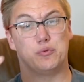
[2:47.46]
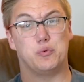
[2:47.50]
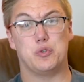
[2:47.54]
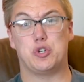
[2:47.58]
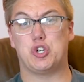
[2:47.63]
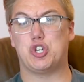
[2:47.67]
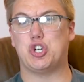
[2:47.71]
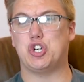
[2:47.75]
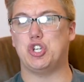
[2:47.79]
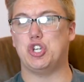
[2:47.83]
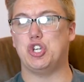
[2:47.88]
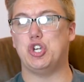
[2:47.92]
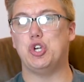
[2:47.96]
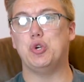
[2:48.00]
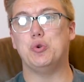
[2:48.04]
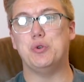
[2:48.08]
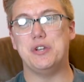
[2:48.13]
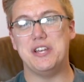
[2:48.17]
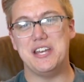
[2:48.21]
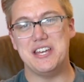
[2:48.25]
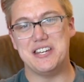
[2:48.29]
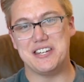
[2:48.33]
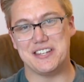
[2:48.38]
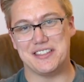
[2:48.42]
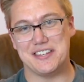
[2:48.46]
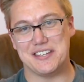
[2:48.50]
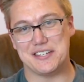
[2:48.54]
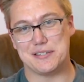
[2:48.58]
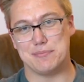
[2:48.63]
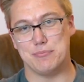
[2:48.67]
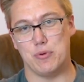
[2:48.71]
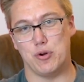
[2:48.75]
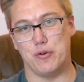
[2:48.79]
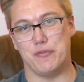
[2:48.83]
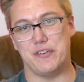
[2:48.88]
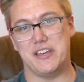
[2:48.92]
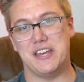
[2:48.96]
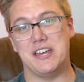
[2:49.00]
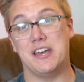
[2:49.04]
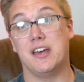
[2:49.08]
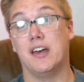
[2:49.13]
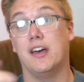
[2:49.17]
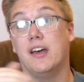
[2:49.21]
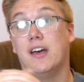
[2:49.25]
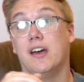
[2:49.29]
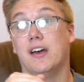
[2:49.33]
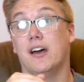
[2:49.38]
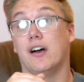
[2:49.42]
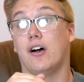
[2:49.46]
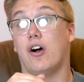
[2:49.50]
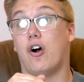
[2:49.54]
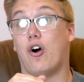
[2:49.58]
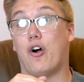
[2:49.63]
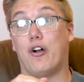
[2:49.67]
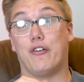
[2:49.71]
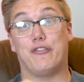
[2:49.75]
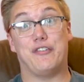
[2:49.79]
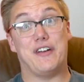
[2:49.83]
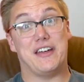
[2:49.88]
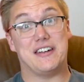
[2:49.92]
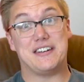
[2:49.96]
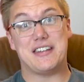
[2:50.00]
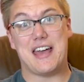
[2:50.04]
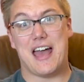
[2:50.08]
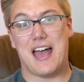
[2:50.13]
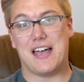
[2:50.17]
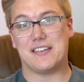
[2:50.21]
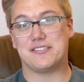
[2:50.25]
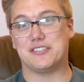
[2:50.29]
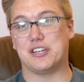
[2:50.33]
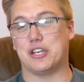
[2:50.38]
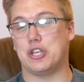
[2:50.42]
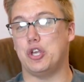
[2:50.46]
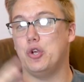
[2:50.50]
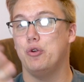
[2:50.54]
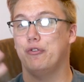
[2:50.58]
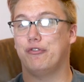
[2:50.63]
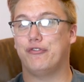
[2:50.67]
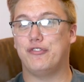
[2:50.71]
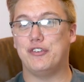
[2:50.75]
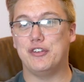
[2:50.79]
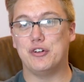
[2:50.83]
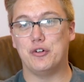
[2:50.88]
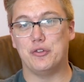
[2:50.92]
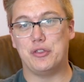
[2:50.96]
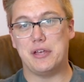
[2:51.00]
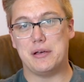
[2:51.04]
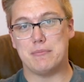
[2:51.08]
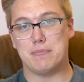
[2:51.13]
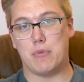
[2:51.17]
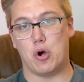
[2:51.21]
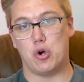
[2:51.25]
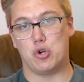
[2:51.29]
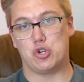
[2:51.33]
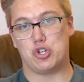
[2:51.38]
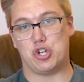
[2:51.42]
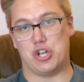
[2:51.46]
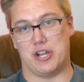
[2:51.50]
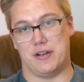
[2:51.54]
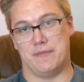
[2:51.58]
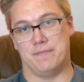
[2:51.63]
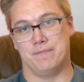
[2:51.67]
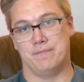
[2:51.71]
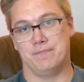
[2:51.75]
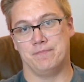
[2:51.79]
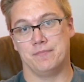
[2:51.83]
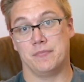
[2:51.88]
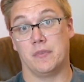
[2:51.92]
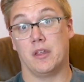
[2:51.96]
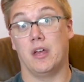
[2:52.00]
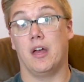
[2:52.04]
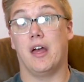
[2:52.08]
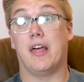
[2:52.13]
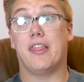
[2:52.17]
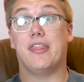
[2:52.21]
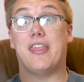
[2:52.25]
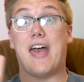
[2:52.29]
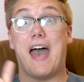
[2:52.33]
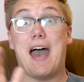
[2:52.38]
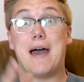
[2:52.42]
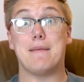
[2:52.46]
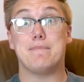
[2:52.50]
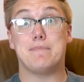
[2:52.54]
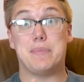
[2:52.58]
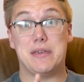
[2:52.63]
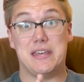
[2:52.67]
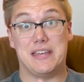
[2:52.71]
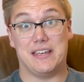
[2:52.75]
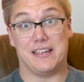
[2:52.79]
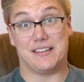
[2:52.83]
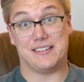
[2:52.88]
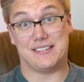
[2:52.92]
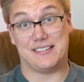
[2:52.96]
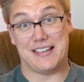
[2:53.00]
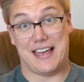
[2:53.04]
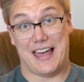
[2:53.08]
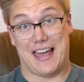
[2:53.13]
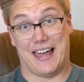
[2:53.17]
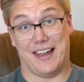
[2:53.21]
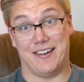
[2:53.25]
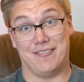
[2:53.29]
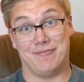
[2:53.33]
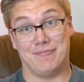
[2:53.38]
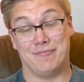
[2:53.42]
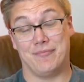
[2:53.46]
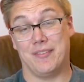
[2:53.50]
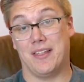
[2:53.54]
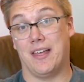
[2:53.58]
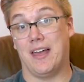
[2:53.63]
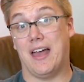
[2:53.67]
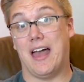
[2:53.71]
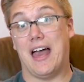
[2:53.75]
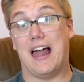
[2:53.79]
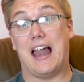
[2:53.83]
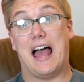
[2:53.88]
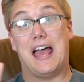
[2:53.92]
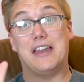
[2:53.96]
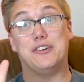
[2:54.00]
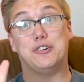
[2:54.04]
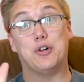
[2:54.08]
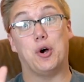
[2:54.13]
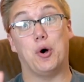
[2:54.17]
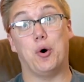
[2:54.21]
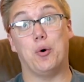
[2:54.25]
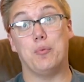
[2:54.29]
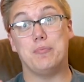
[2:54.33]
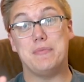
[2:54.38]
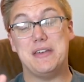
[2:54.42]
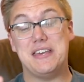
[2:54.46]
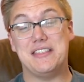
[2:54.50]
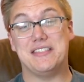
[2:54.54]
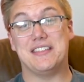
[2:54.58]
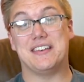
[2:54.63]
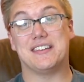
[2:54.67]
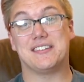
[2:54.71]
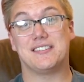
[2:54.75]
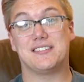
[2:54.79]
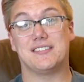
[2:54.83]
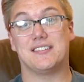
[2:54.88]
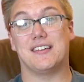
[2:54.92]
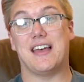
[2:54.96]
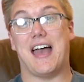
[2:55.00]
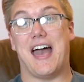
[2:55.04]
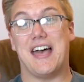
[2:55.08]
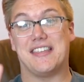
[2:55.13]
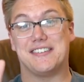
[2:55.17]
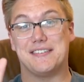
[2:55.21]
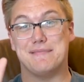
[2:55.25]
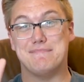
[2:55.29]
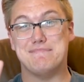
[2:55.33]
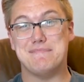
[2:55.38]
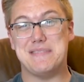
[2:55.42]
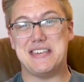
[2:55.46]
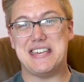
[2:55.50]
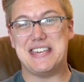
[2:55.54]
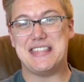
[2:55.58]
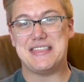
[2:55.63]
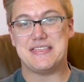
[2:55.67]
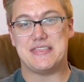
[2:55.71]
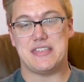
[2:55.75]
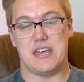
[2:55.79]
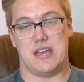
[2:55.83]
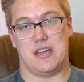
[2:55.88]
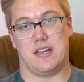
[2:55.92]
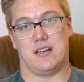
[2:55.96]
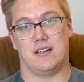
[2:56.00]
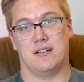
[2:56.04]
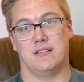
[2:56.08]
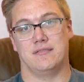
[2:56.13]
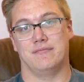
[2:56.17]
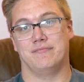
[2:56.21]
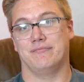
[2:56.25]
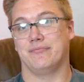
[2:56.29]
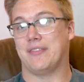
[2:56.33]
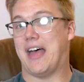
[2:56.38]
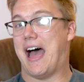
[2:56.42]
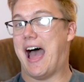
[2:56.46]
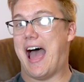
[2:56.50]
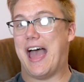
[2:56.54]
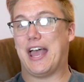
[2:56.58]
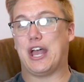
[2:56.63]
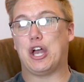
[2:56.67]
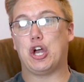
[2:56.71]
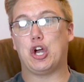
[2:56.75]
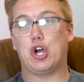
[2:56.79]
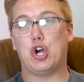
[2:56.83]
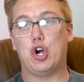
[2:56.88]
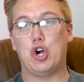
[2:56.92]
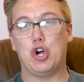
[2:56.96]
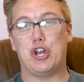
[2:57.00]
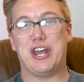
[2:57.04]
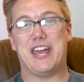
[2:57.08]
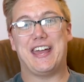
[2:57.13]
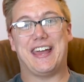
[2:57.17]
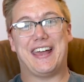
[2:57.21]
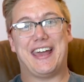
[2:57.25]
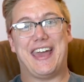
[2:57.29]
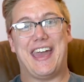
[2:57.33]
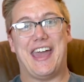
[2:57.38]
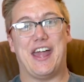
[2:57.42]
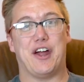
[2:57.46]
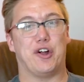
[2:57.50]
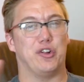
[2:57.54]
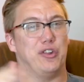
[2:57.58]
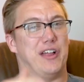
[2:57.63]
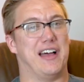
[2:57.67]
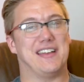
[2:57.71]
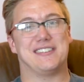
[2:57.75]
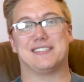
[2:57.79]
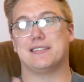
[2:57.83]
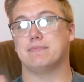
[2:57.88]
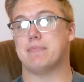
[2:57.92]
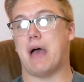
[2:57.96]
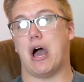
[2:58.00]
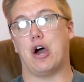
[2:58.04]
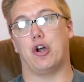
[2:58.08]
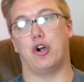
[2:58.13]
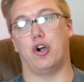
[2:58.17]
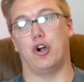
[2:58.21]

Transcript: which you need in this movie, are fantastic. You feel the emotion. That being said, and I don't mean this as a mean thing, I couldn't care less about